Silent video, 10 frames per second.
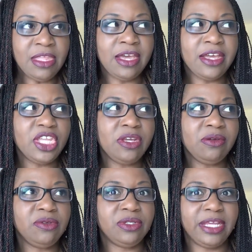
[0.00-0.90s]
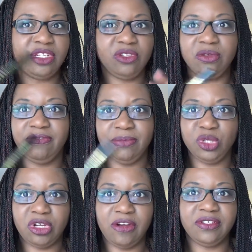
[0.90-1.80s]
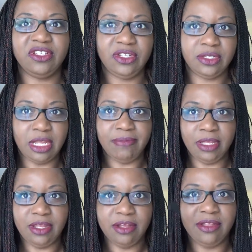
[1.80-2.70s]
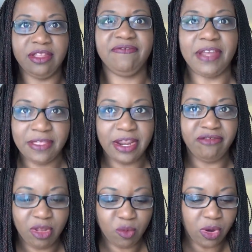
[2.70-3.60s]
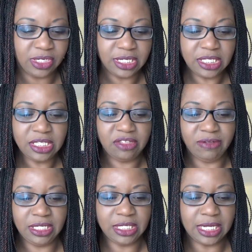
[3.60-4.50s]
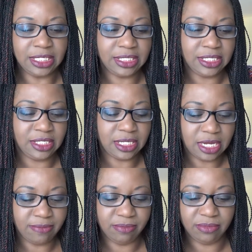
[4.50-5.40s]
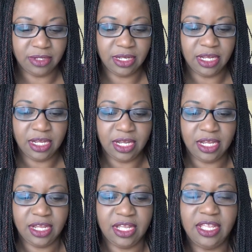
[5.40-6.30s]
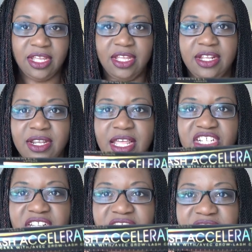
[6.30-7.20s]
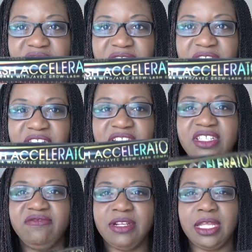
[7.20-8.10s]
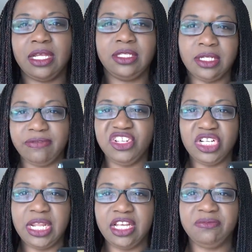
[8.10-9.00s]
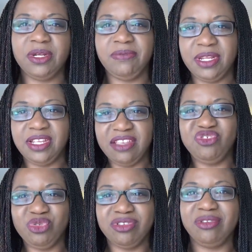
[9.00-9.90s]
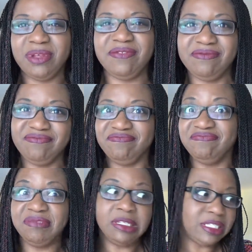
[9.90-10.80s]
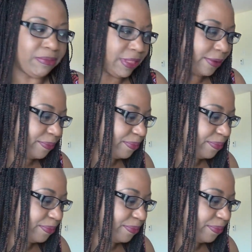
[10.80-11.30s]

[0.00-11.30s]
I use like two different mascaras to just get me the effect that I really want. And this is really nice. It's Lash Accelerator. It doesn't really accelerate your lash, but I mean, it gives you a little bit of something.